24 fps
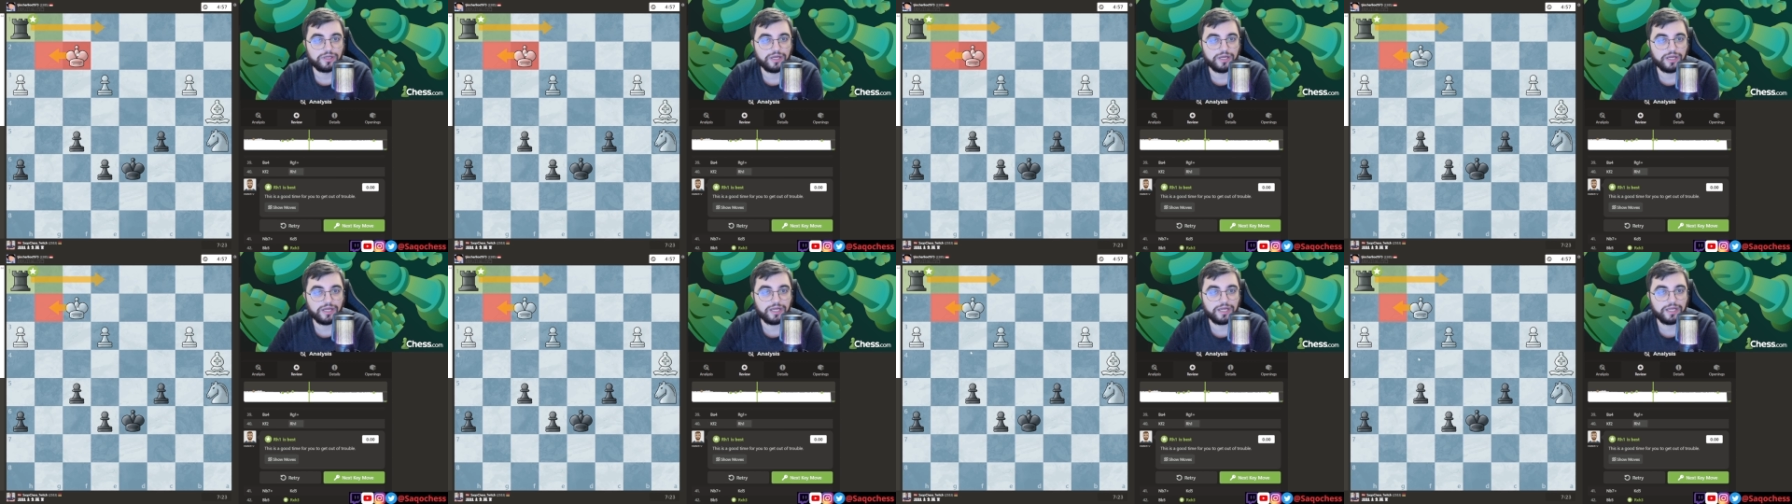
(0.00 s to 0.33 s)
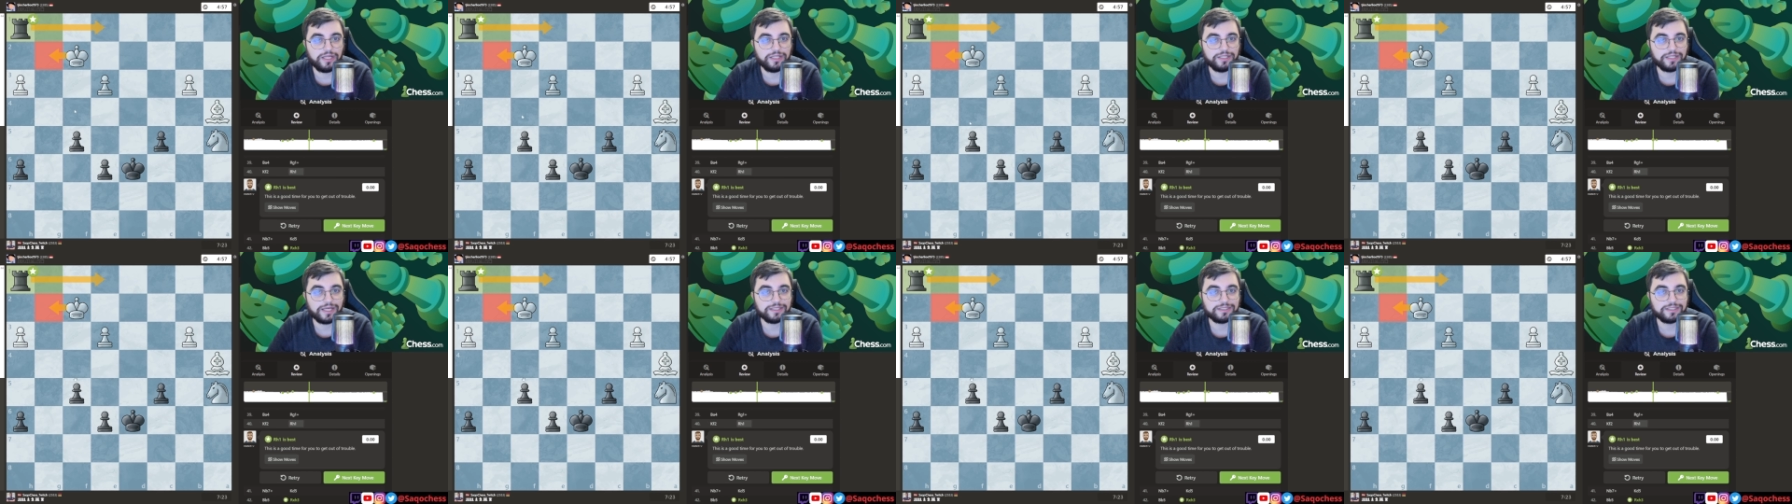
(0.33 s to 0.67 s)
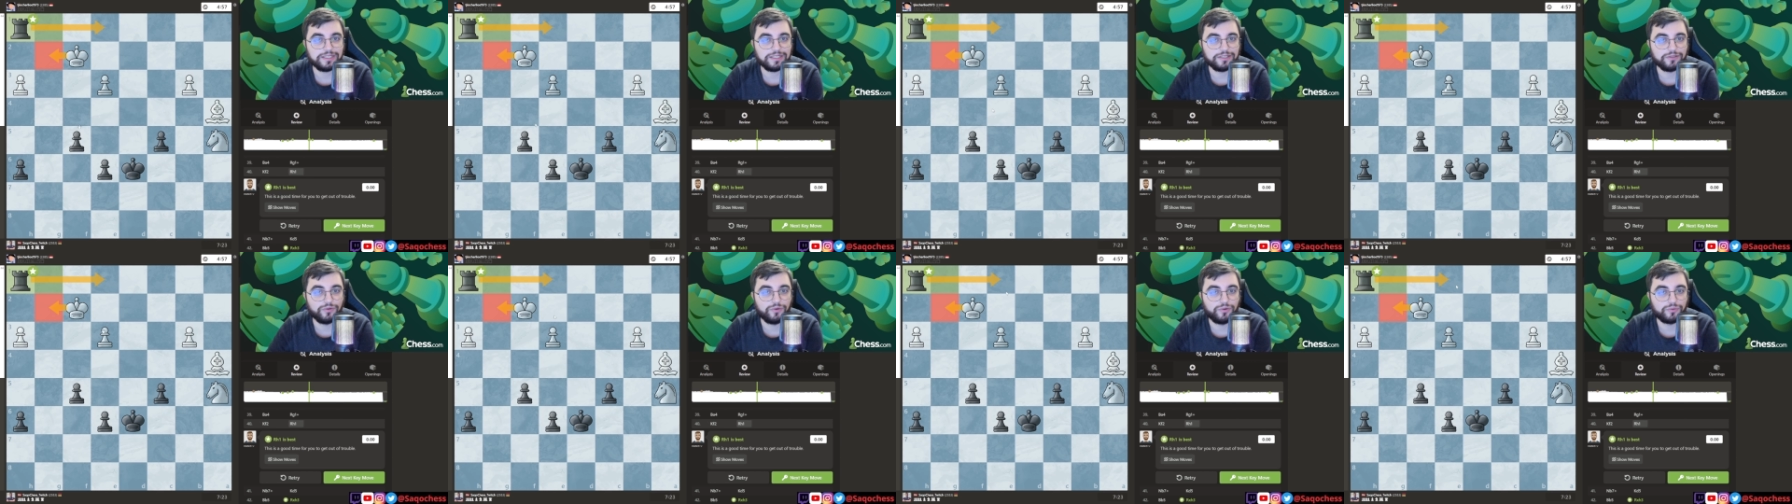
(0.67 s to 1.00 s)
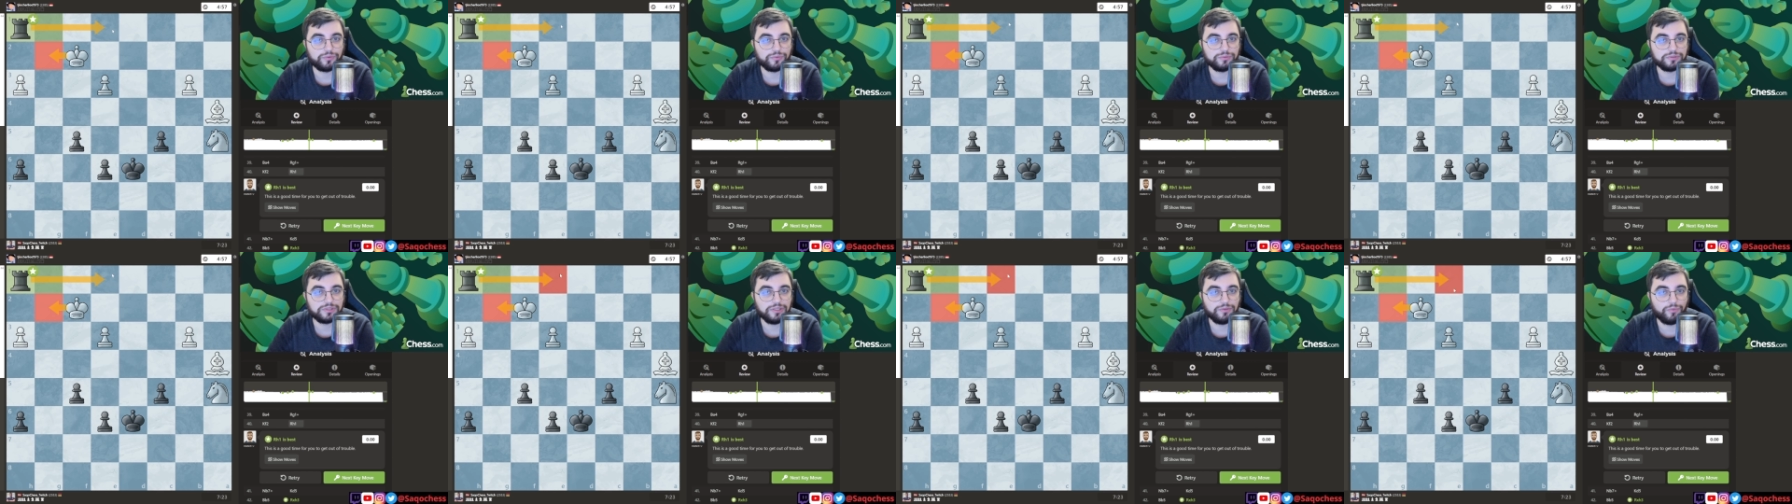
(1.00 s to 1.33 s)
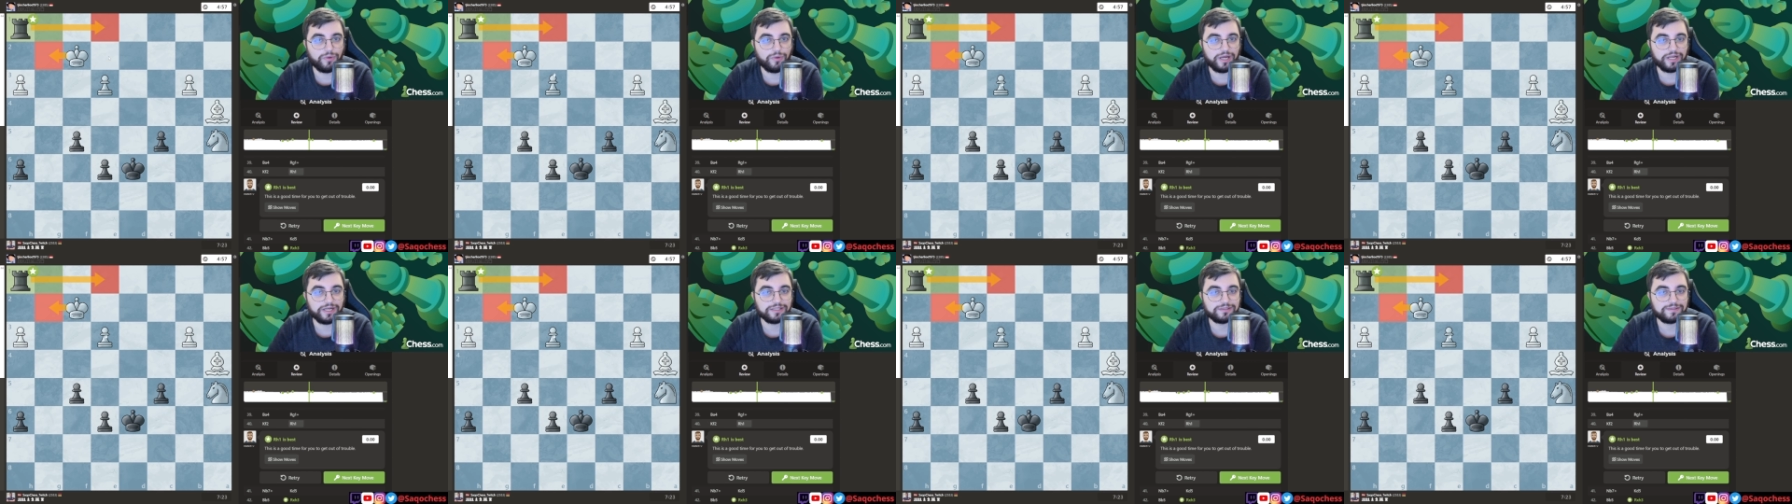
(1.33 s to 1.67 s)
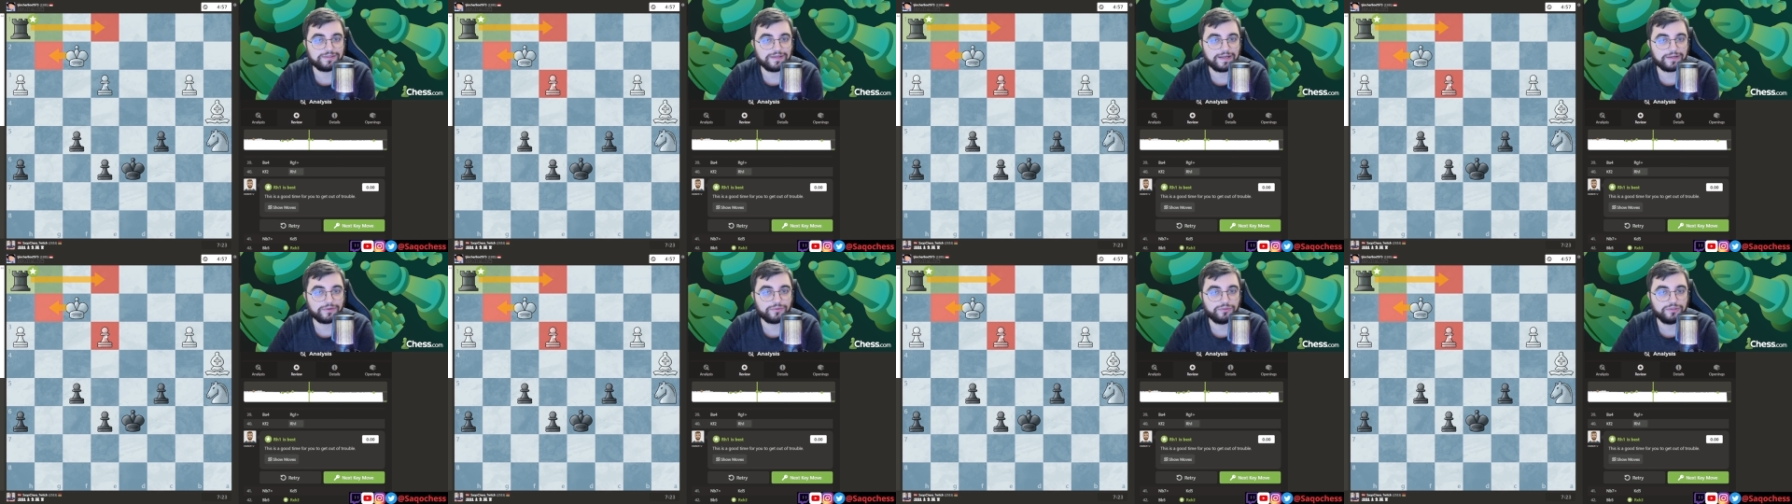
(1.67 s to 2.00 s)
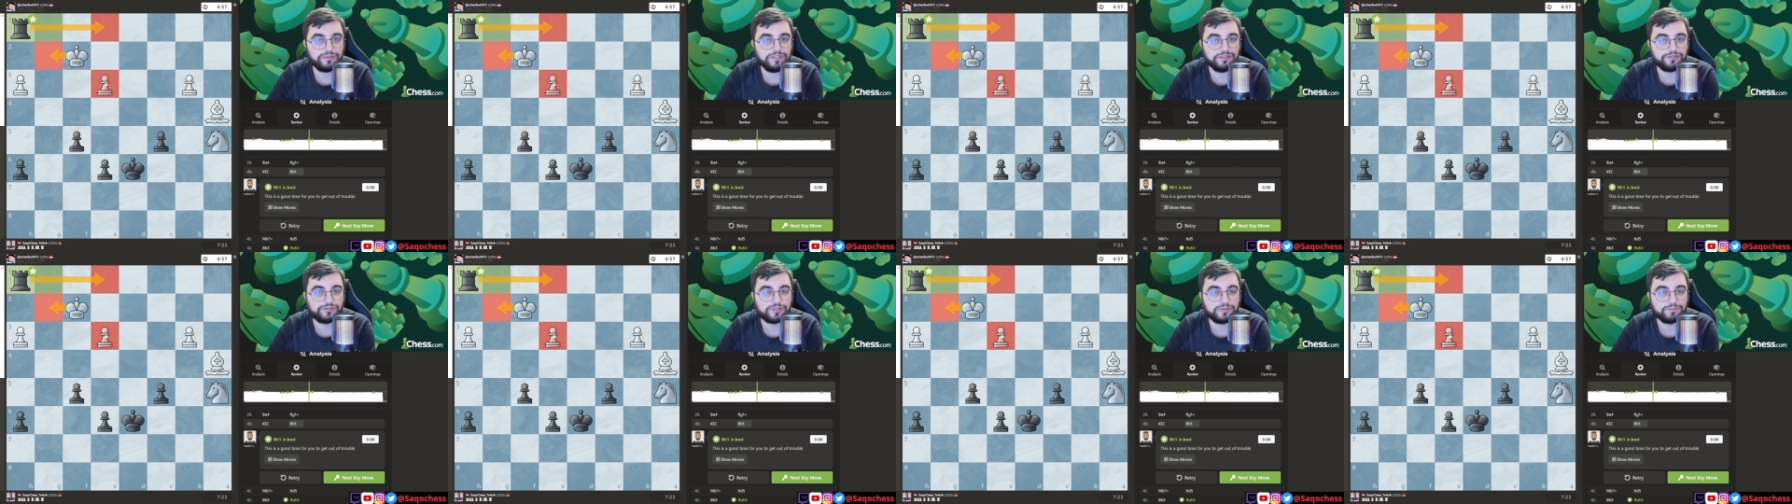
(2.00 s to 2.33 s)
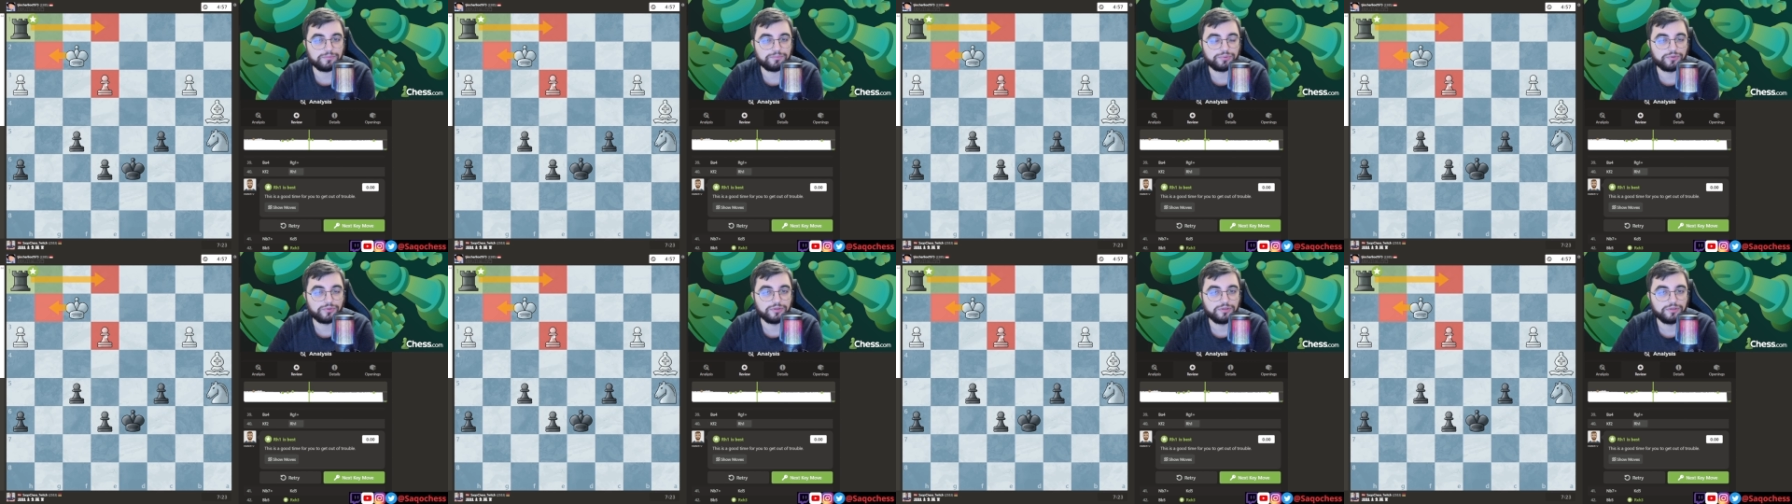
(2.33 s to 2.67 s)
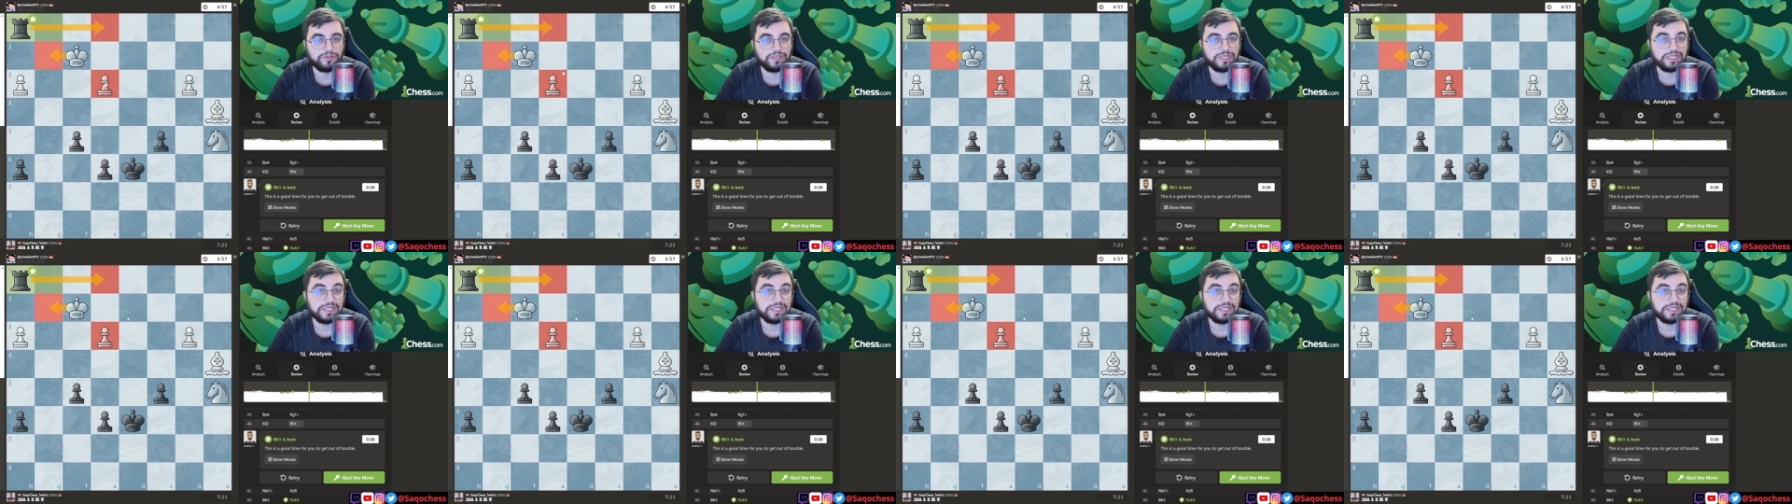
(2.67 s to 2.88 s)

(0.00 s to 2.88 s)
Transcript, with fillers: And I can go rook e1 attack on h3 pawn.